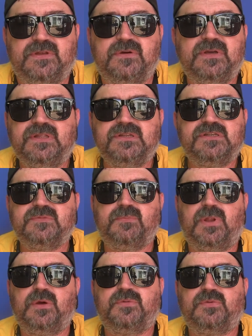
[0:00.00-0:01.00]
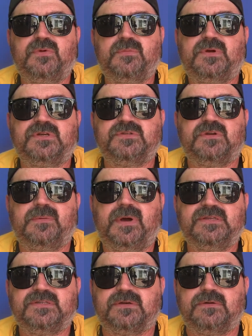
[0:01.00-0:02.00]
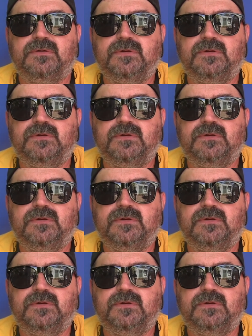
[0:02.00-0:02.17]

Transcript: You don't get to just blow through them because you're on a bicycle.